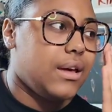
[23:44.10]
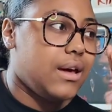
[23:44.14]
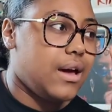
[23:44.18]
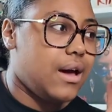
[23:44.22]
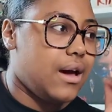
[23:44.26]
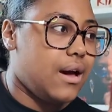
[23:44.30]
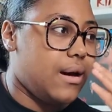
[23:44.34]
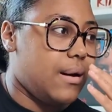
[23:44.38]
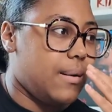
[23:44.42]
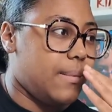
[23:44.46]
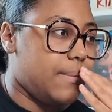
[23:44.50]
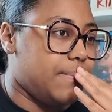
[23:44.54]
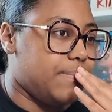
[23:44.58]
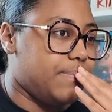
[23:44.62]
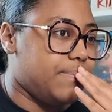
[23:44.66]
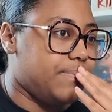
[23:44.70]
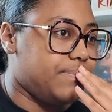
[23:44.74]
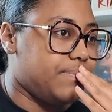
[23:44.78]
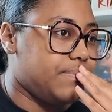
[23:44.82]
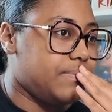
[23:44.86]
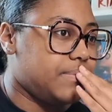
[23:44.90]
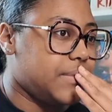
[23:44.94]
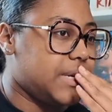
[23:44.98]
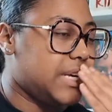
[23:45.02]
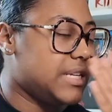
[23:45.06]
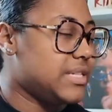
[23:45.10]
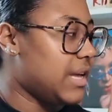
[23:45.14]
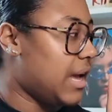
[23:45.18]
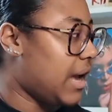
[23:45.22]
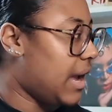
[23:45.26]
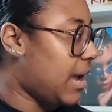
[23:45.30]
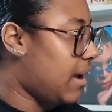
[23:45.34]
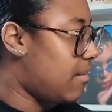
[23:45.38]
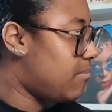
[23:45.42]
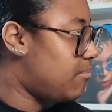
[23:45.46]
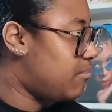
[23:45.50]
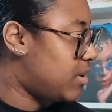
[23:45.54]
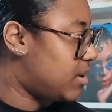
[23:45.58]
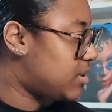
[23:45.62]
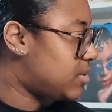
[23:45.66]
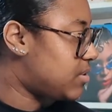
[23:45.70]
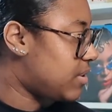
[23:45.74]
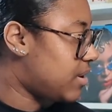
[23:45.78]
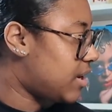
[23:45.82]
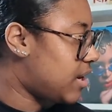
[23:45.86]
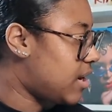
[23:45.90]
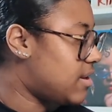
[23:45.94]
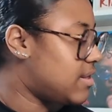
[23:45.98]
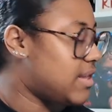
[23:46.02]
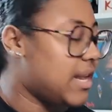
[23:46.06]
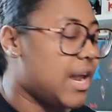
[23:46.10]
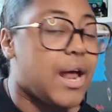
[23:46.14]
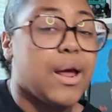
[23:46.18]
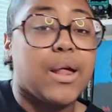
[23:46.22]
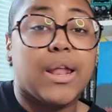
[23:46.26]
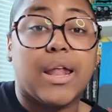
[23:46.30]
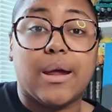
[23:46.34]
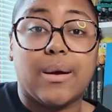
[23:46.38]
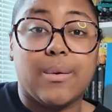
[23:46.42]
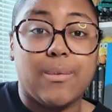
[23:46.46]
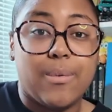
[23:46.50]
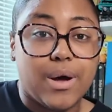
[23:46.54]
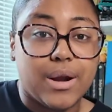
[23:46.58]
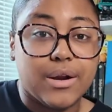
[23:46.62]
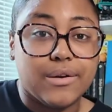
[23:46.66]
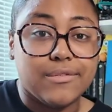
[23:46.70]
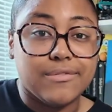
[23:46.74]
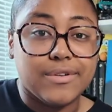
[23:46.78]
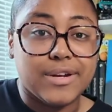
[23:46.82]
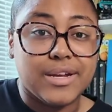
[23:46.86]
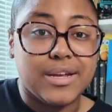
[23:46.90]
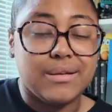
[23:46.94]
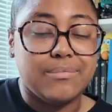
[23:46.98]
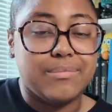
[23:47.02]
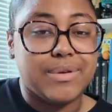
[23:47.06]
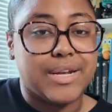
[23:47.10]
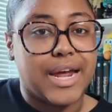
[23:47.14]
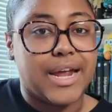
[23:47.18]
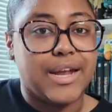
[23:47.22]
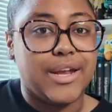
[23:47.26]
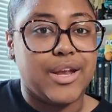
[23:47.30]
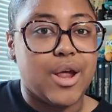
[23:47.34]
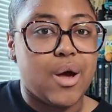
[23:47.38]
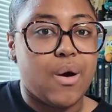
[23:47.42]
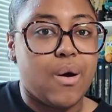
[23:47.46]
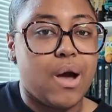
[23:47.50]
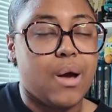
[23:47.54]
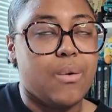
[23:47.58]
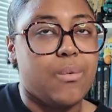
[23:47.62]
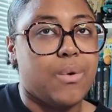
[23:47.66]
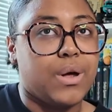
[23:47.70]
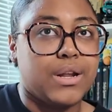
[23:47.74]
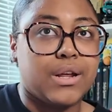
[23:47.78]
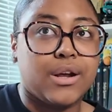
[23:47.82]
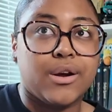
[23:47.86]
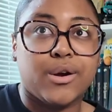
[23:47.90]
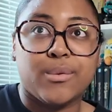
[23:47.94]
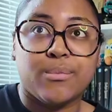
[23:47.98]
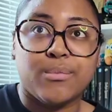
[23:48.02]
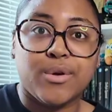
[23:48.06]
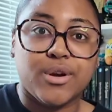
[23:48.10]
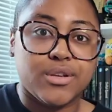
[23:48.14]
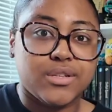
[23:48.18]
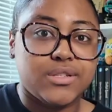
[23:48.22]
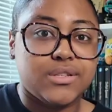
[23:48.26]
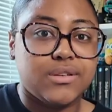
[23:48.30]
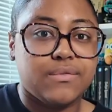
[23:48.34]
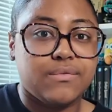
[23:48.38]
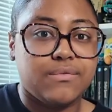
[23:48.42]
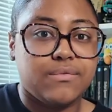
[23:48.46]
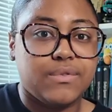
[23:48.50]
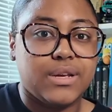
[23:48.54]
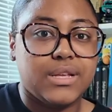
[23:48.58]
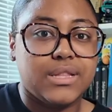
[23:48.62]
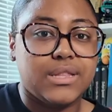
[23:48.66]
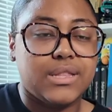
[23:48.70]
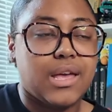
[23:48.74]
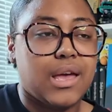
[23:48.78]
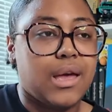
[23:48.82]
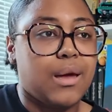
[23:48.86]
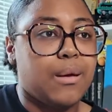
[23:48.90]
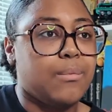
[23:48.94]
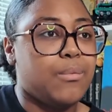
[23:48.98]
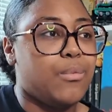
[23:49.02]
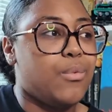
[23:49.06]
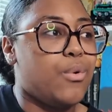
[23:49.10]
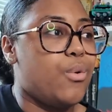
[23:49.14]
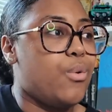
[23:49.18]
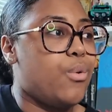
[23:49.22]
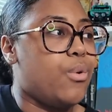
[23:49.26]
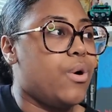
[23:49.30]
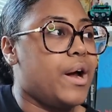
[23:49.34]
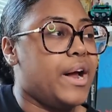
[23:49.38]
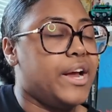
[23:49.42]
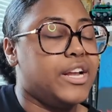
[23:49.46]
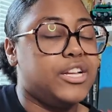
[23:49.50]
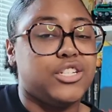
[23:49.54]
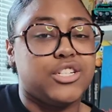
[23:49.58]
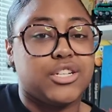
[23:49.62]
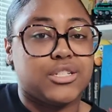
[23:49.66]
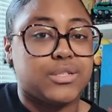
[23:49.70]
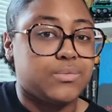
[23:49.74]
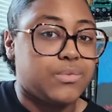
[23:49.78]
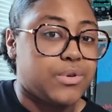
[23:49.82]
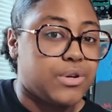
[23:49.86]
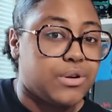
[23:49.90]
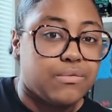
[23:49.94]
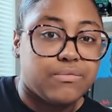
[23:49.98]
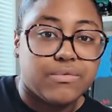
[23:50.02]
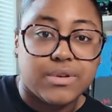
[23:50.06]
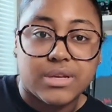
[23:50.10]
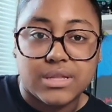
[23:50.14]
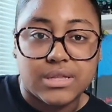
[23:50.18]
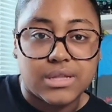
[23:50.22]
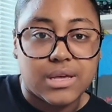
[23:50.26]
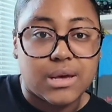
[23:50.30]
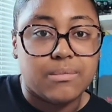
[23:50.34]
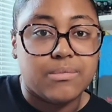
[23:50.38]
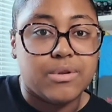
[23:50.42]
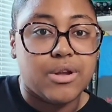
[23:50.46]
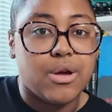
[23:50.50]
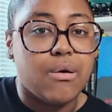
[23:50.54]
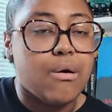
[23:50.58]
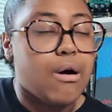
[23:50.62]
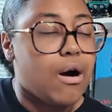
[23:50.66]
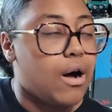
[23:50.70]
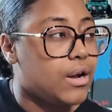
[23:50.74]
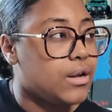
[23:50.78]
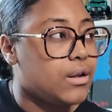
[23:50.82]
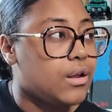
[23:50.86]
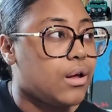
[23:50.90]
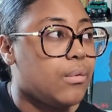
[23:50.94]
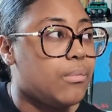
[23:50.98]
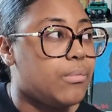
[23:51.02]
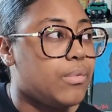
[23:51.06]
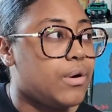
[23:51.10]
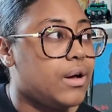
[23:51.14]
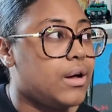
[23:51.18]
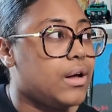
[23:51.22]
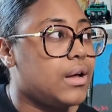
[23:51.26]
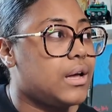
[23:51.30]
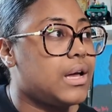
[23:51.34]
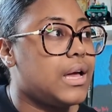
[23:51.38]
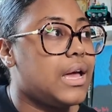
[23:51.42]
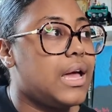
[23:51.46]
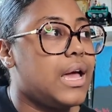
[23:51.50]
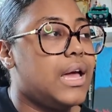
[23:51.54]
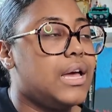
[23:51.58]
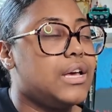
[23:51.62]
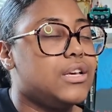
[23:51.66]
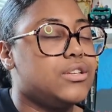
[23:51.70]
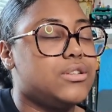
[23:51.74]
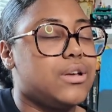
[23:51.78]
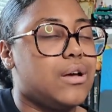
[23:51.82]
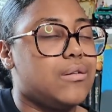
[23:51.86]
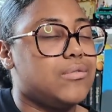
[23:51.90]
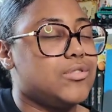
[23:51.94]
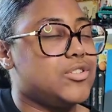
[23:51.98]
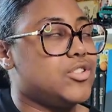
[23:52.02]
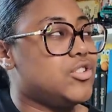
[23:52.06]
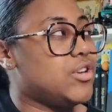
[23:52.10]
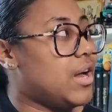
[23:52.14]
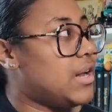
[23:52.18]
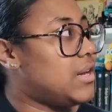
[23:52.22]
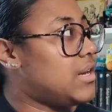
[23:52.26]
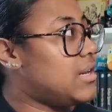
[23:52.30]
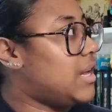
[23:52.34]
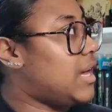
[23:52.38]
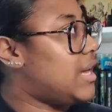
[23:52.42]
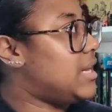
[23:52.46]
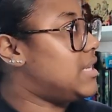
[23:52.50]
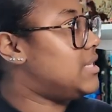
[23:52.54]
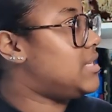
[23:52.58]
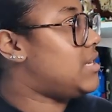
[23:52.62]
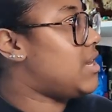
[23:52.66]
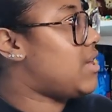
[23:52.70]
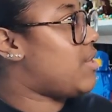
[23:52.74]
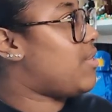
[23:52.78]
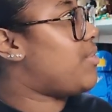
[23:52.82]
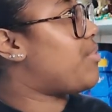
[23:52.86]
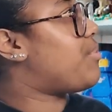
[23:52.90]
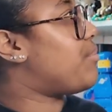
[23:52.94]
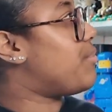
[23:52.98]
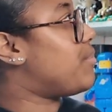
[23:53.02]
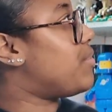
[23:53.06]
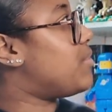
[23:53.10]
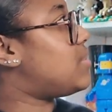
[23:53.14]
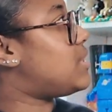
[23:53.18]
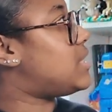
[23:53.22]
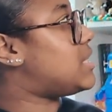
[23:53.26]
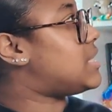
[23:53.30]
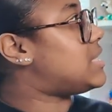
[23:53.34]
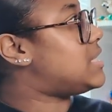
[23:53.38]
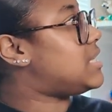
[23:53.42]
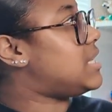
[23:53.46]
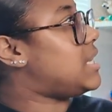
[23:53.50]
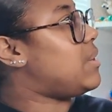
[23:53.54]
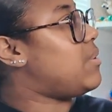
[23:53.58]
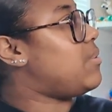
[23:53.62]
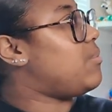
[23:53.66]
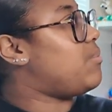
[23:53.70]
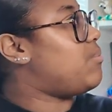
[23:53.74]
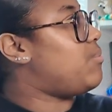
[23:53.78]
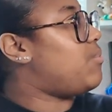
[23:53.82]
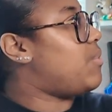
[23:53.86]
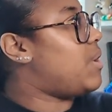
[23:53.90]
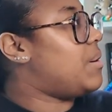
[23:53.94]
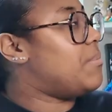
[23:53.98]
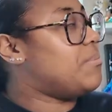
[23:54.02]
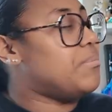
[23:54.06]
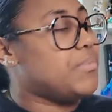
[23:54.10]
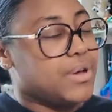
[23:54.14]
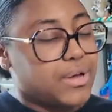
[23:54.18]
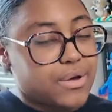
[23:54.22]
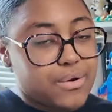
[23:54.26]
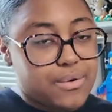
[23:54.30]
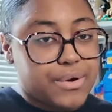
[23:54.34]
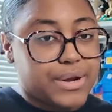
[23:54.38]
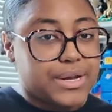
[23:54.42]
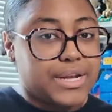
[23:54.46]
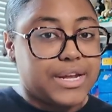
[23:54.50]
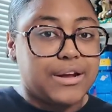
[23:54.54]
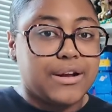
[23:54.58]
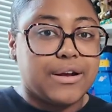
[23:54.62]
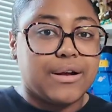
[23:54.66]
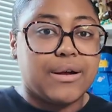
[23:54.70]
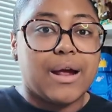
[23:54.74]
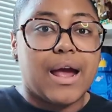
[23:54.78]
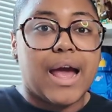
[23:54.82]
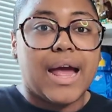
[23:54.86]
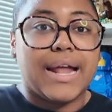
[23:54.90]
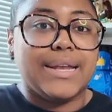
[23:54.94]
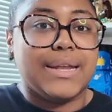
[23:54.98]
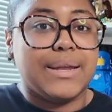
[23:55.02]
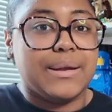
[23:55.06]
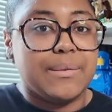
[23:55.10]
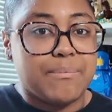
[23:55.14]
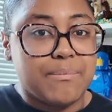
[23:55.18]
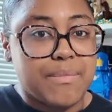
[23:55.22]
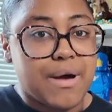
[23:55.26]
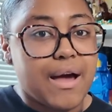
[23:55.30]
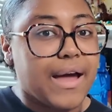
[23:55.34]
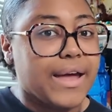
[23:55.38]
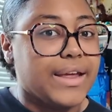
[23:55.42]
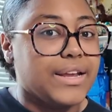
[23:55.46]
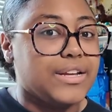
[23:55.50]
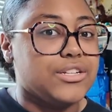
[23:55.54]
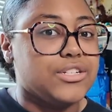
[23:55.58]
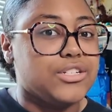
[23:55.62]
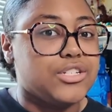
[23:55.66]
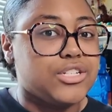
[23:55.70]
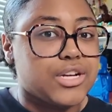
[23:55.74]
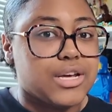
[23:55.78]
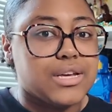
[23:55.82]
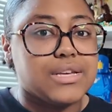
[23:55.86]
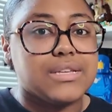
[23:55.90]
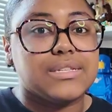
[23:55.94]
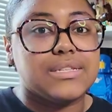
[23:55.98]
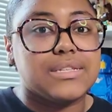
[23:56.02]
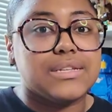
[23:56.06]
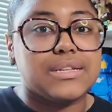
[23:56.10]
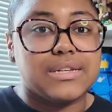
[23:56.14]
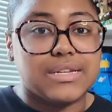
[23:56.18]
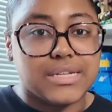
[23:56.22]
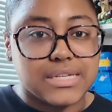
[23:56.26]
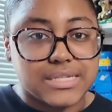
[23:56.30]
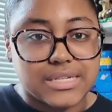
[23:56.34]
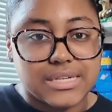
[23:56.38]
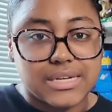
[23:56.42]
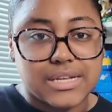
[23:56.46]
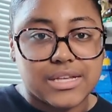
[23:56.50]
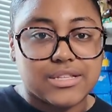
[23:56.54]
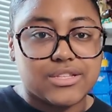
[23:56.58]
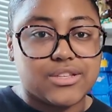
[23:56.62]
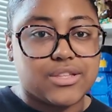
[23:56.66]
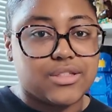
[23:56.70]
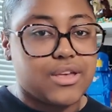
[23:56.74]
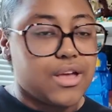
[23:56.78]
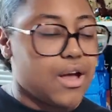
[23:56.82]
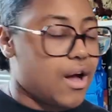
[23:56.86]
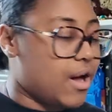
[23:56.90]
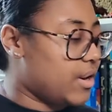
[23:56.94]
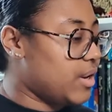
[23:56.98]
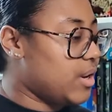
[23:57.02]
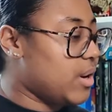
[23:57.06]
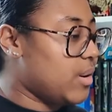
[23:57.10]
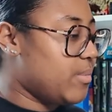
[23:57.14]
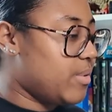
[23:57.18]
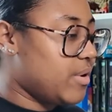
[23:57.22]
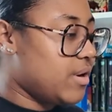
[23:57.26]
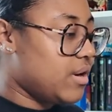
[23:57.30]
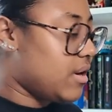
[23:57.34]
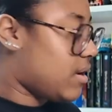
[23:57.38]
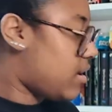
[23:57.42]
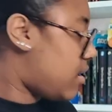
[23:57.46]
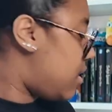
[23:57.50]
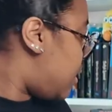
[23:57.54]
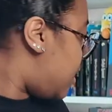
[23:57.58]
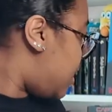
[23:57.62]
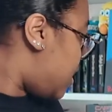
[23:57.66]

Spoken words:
because I have books on here that I like want to read, but I know I want to immersive read them, or I just want to read them, no audiobook. So I was trying to like dig through to see what book on here I didn't mind just listening to the audiobook.